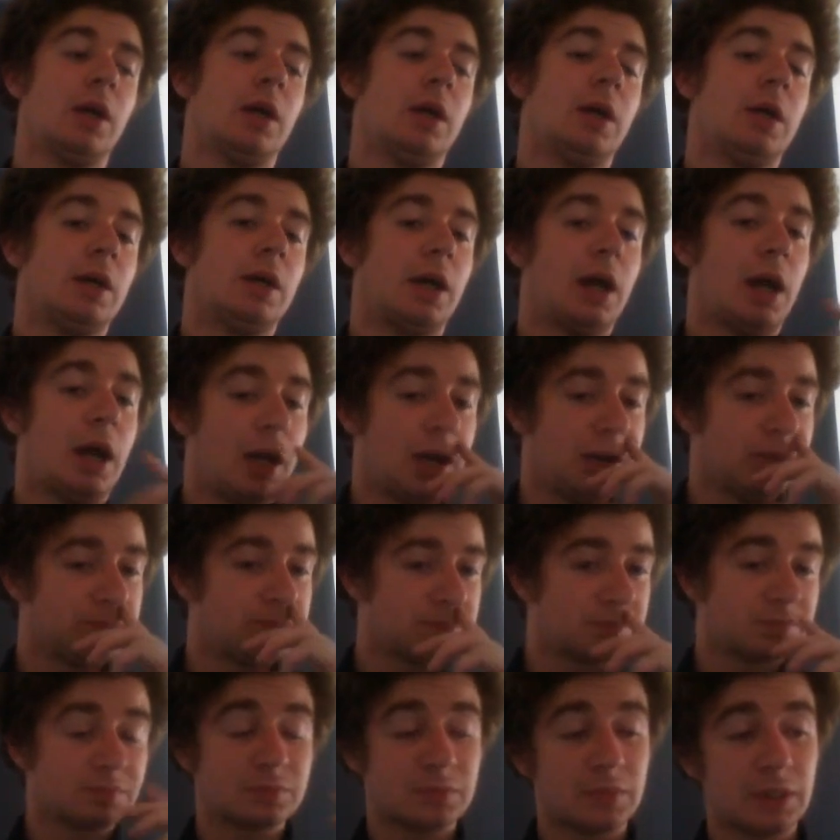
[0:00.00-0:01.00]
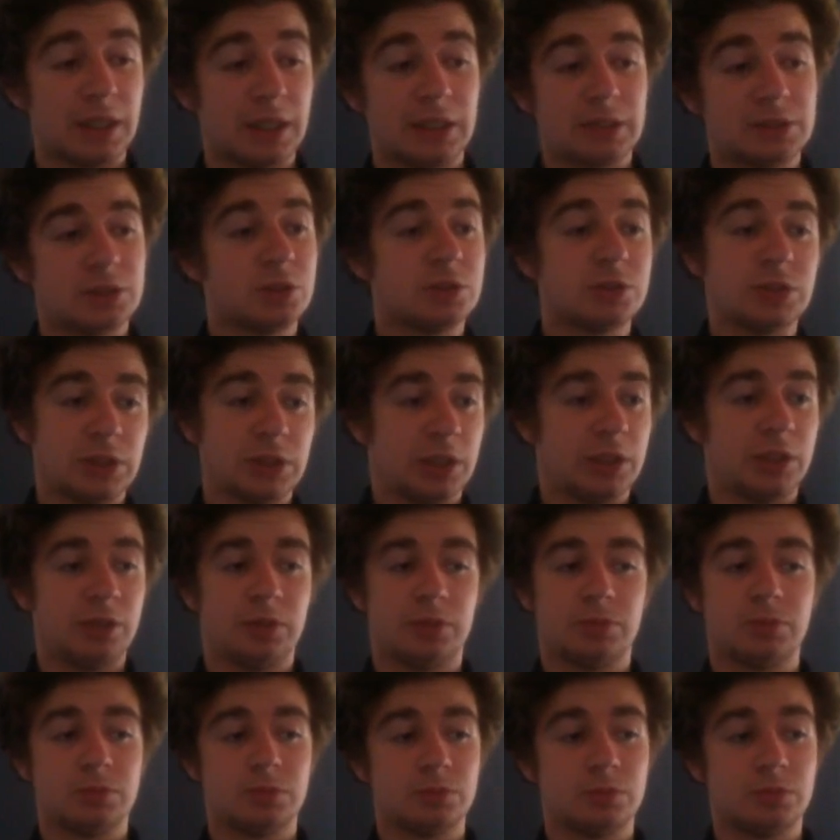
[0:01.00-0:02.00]
It
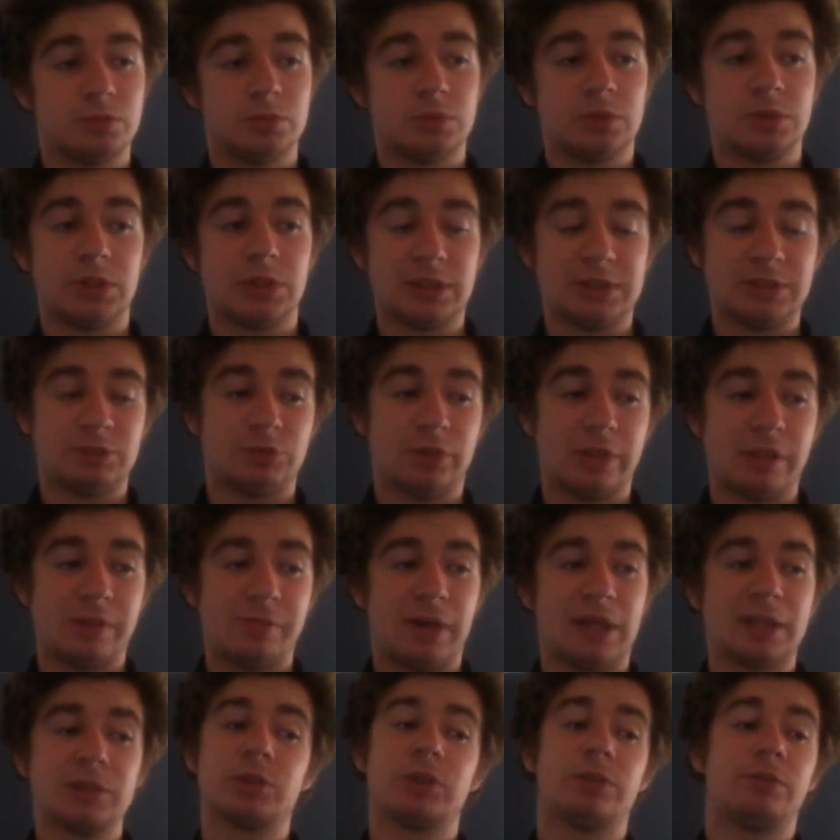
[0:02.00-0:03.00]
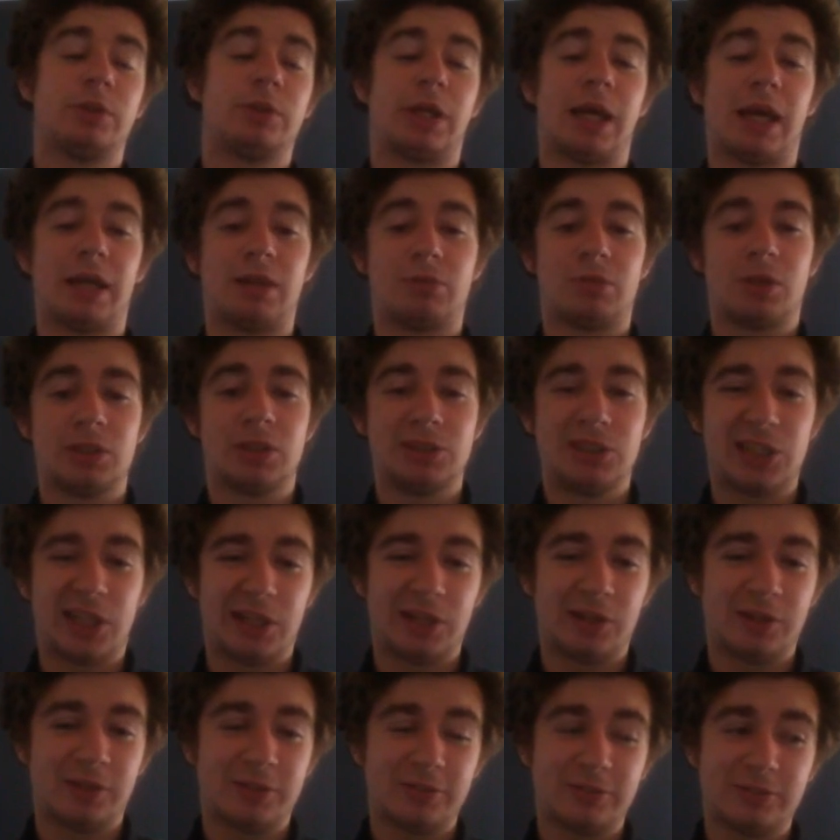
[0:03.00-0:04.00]
also doesn't really matter if you get the ride
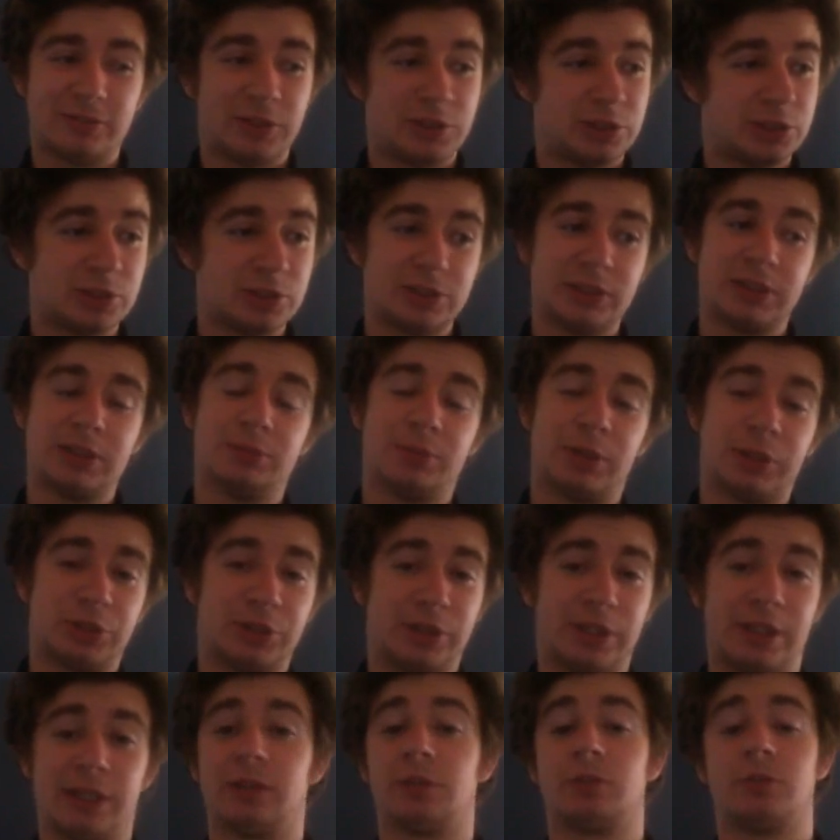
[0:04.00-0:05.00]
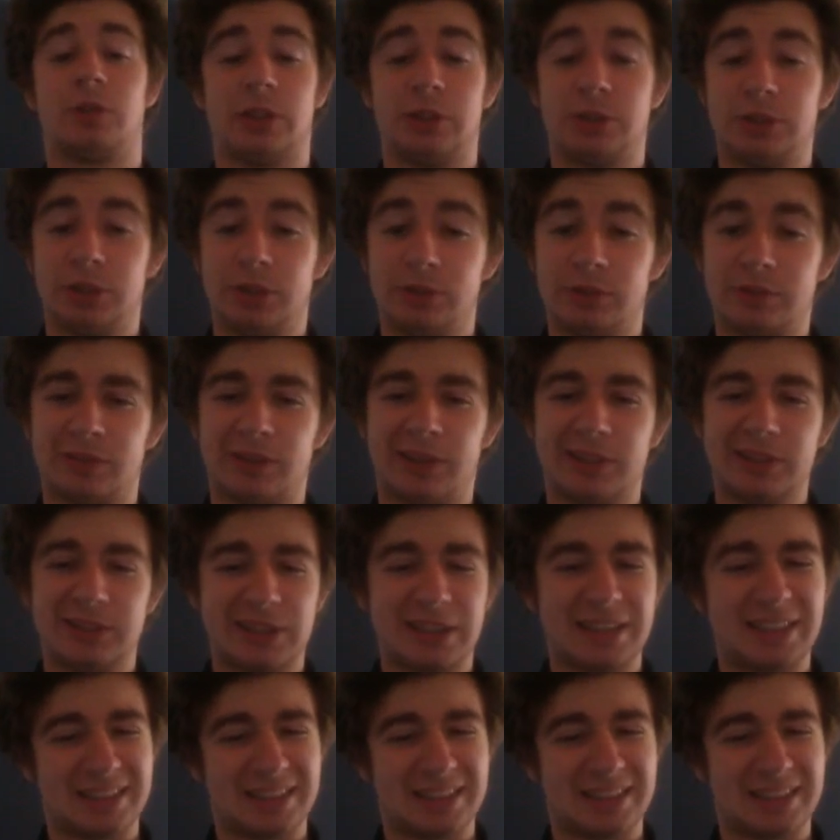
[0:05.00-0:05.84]
chain off, you just need to make sure you get the grade 2 of the ride chain.